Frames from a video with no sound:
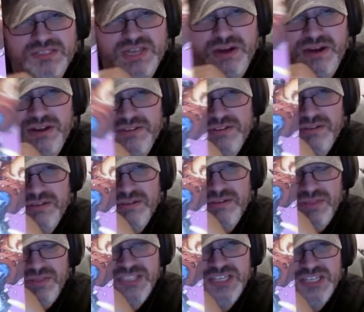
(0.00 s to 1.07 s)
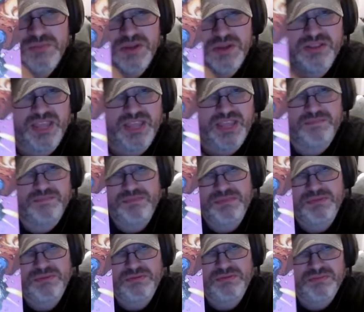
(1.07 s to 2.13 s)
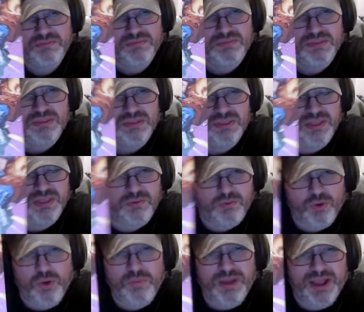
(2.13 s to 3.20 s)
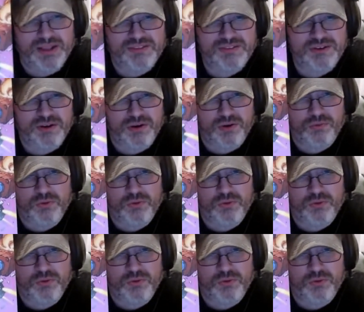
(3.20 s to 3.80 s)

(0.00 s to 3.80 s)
series. It's just been like the robots or